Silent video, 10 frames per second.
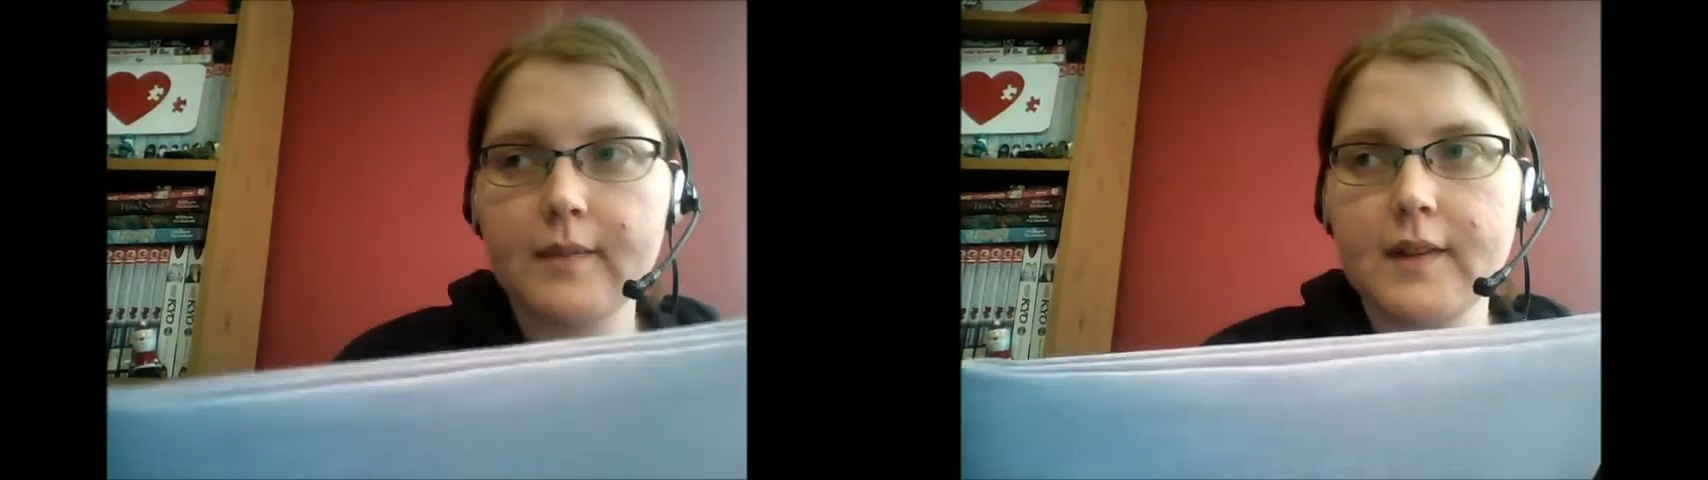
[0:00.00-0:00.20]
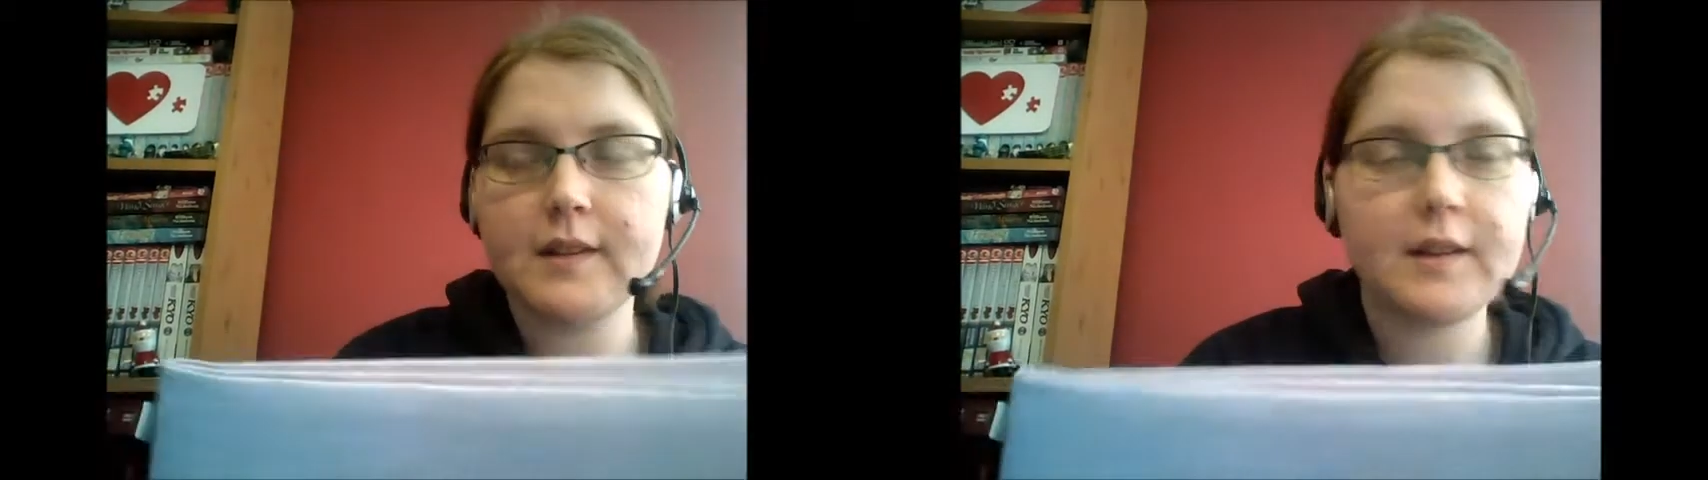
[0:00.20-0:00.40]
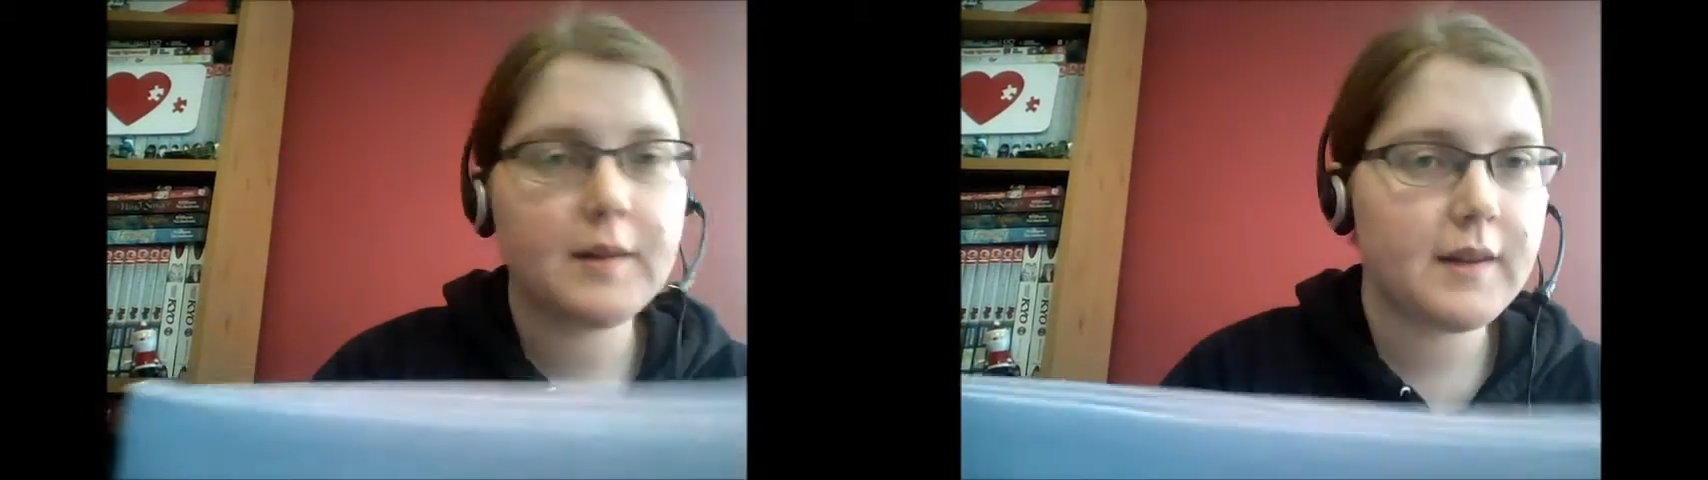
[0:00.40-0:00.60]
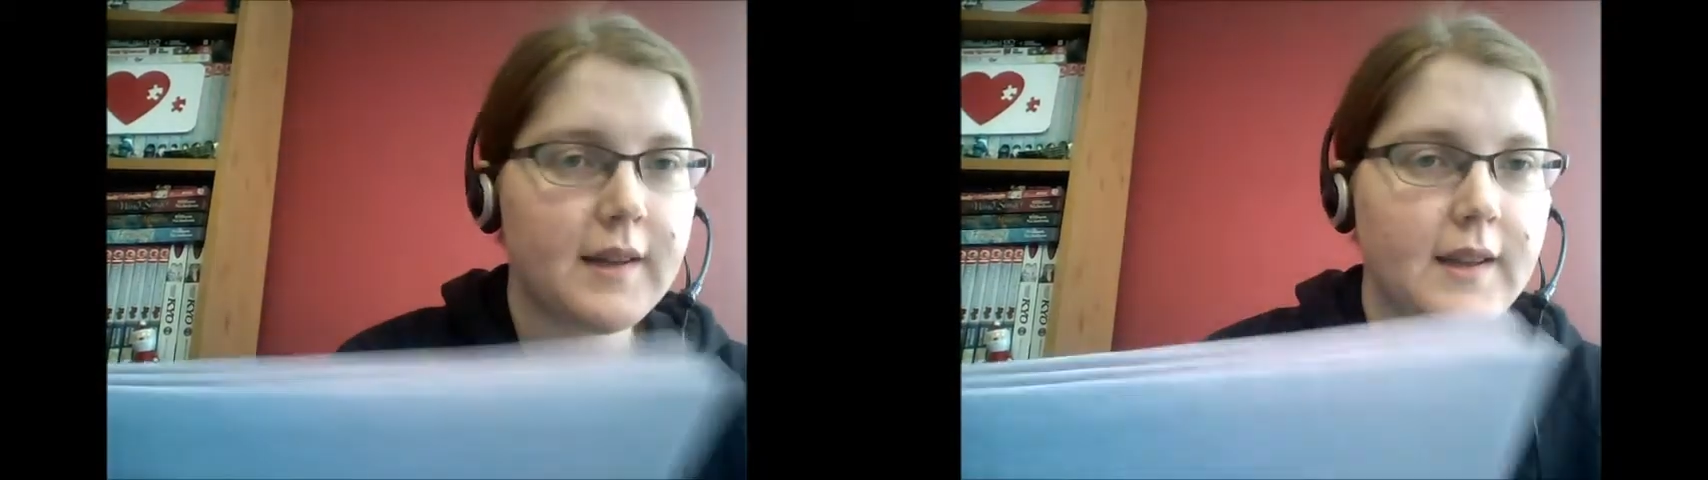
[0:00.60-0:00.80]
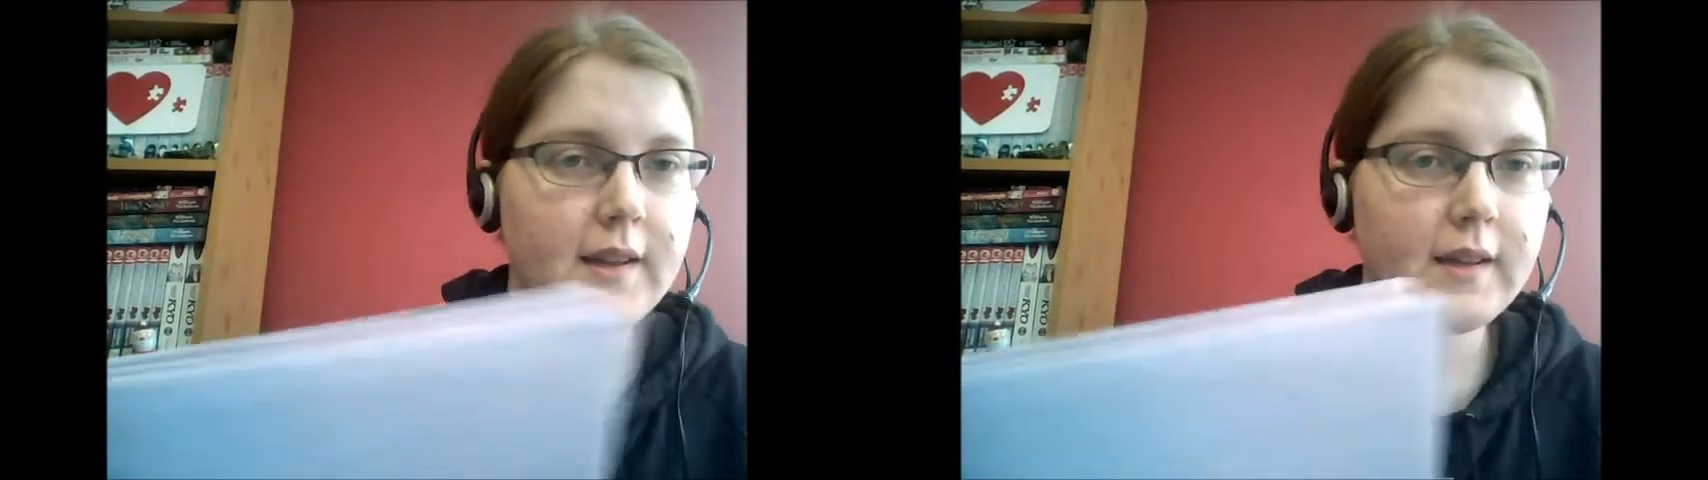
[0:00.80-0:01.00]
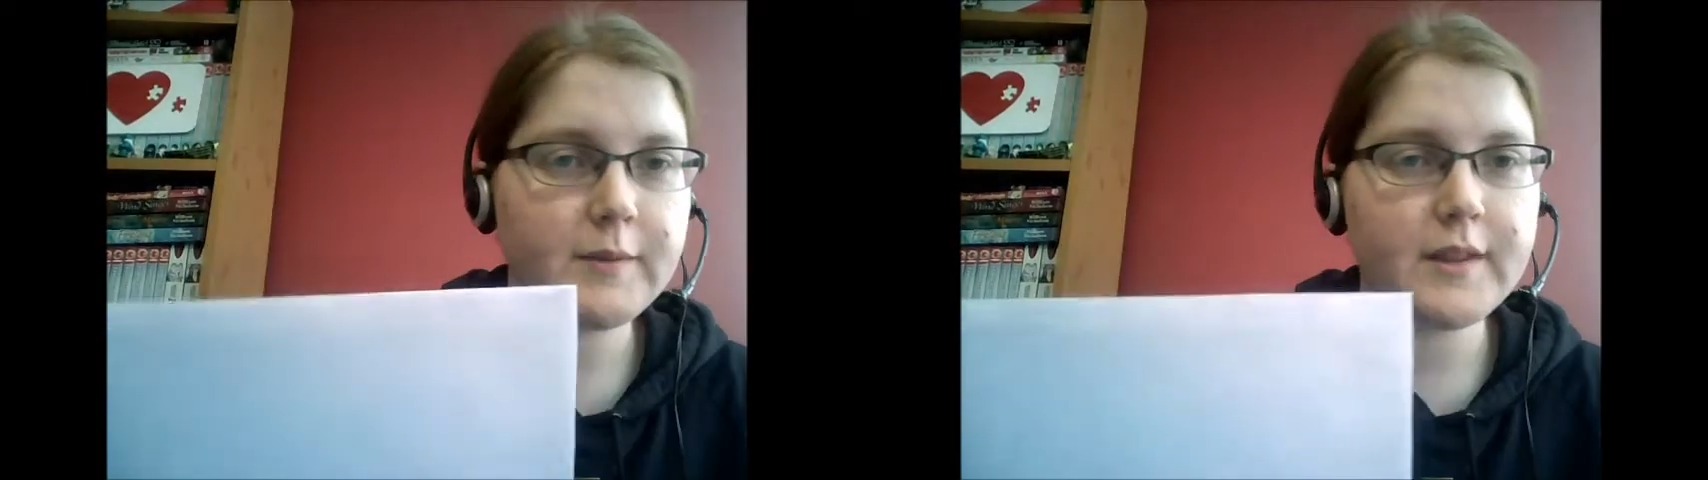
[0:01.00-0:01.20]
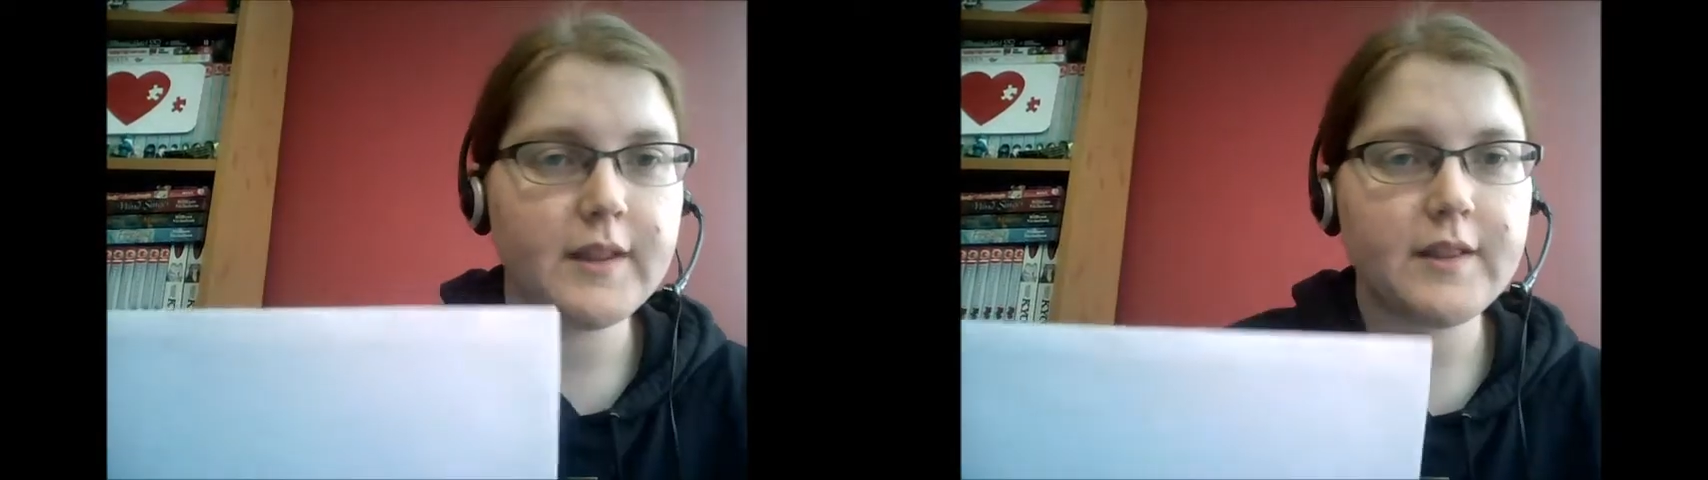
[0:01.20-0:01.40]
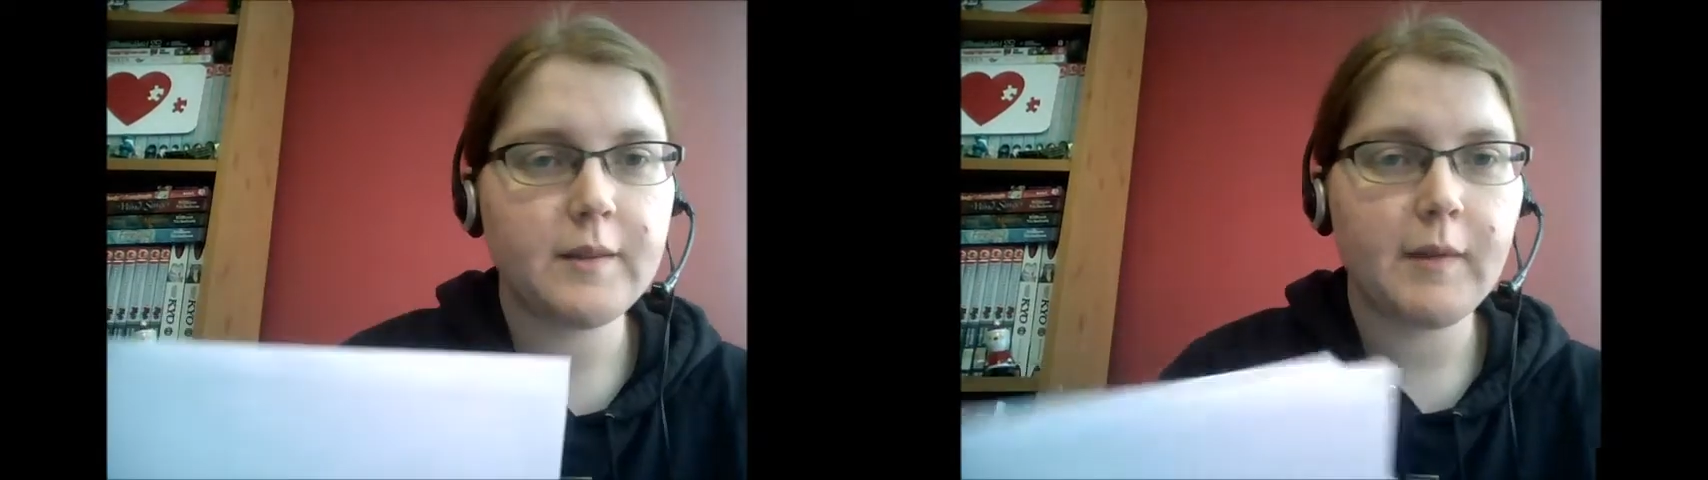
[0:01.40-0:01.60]
The linen I'm
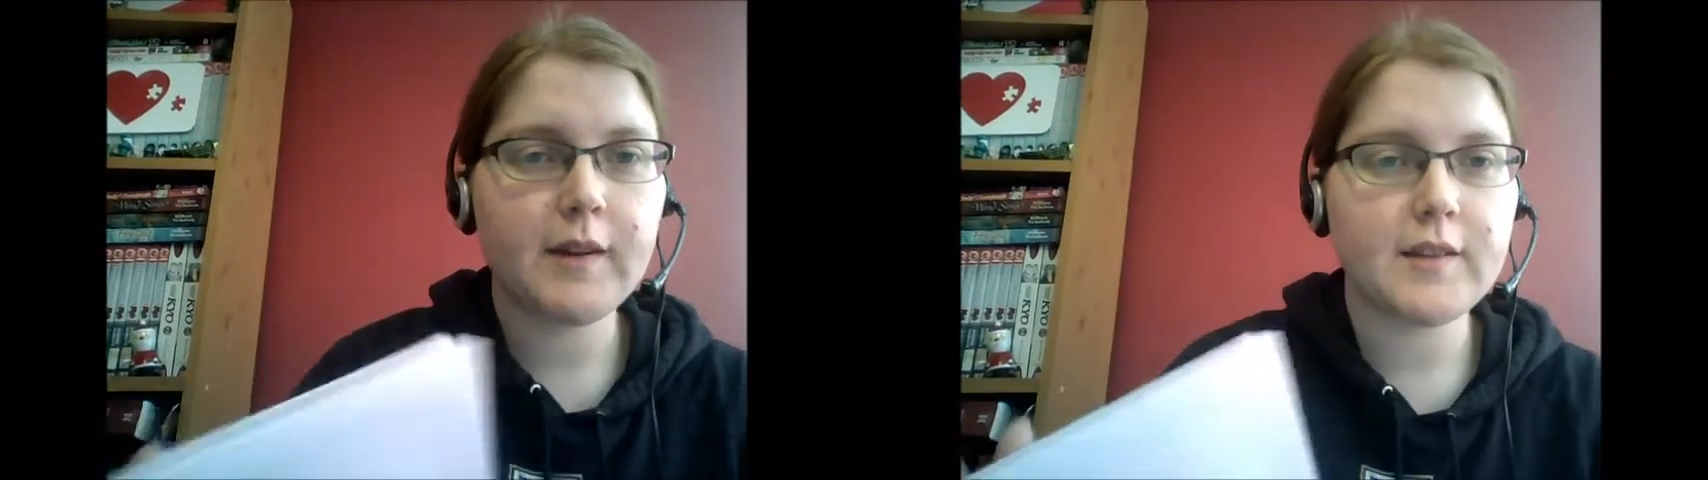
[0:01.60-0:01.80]
stitching my